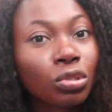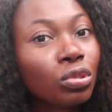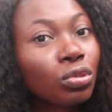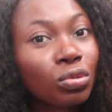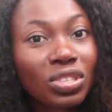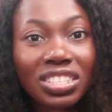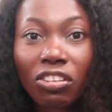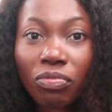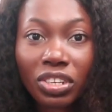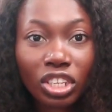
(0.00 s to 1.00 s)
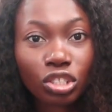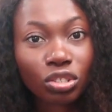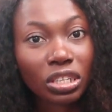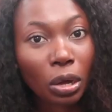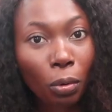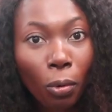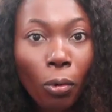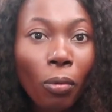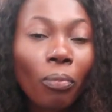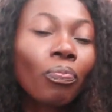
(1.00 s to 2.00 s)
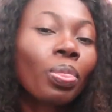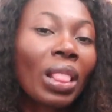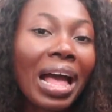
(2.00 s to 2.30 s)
Don't do self-medication at home